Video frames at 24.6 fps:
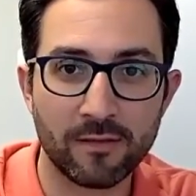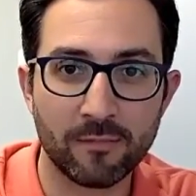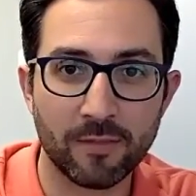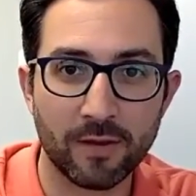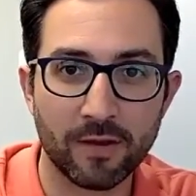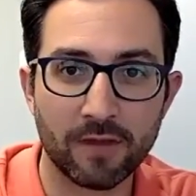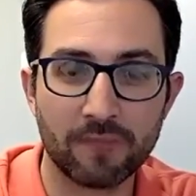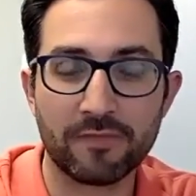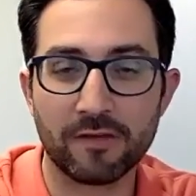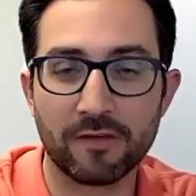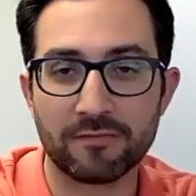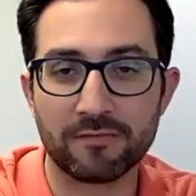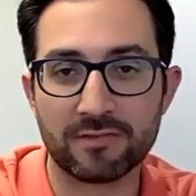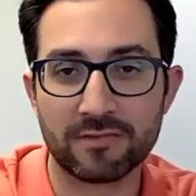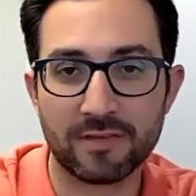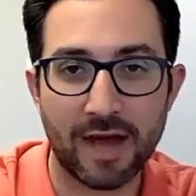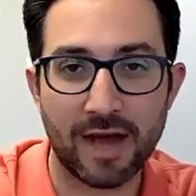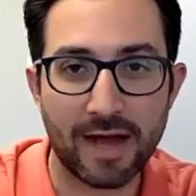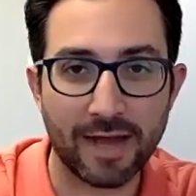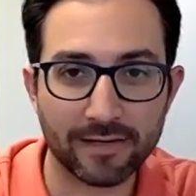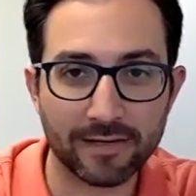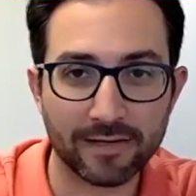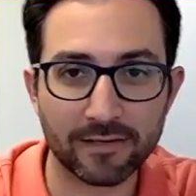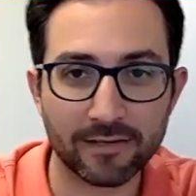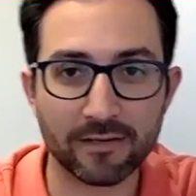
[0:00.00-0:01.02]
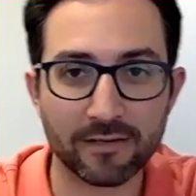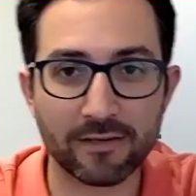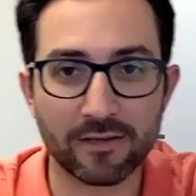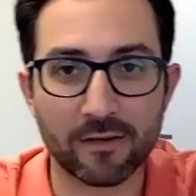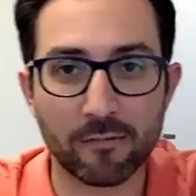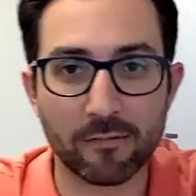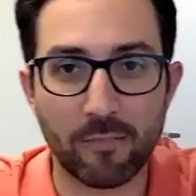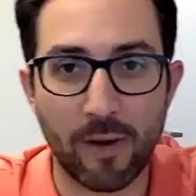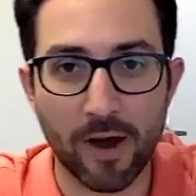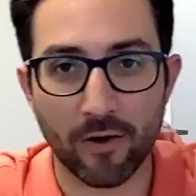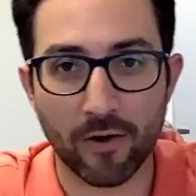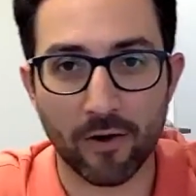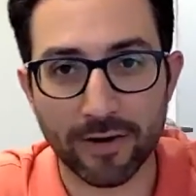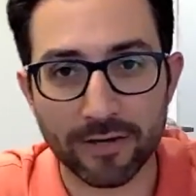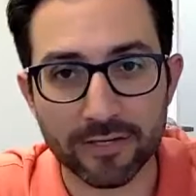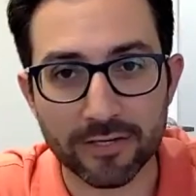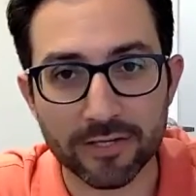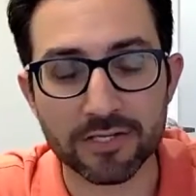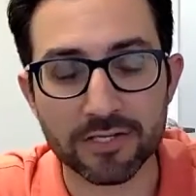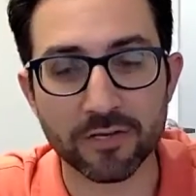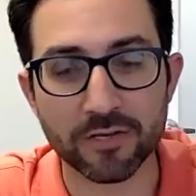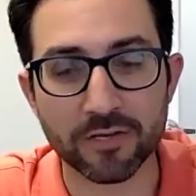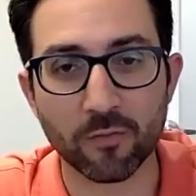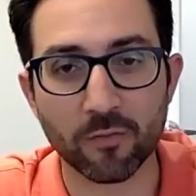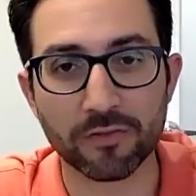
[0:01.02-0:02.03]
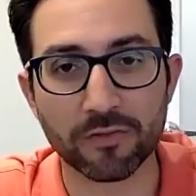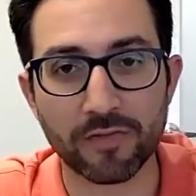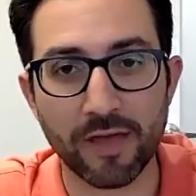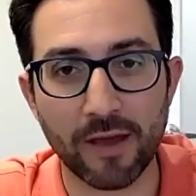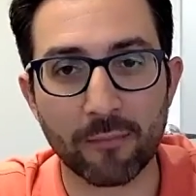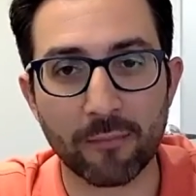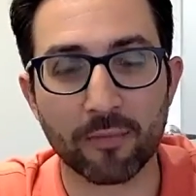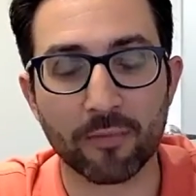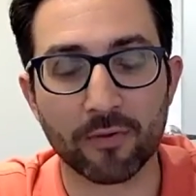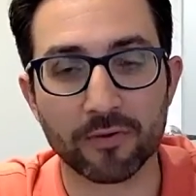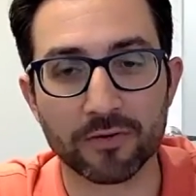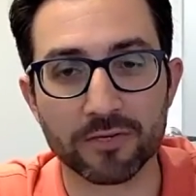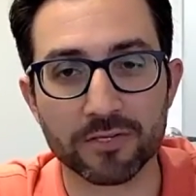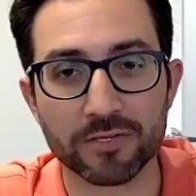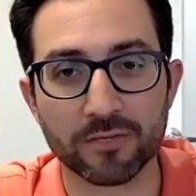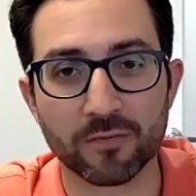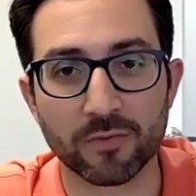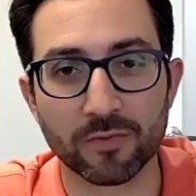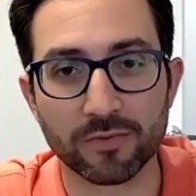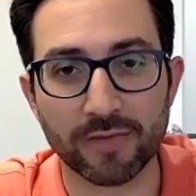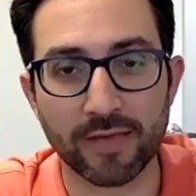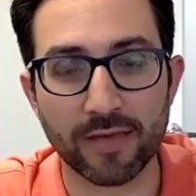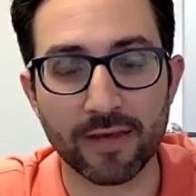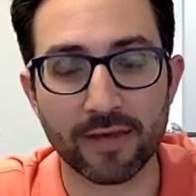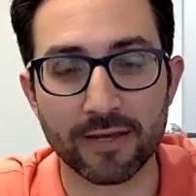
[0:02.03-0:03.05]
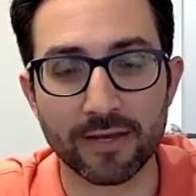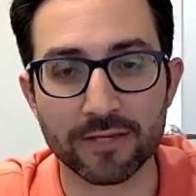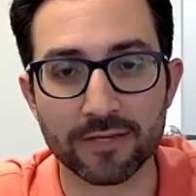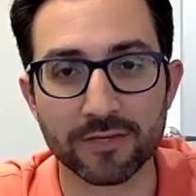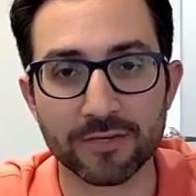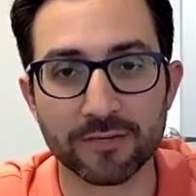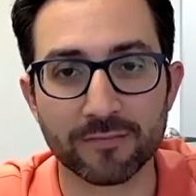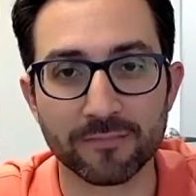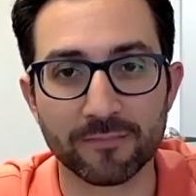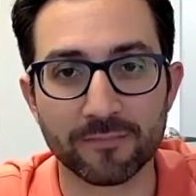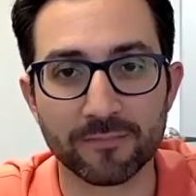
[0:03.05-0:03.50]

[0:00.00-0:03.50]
but if they've signed by our agency with that person, with that agent?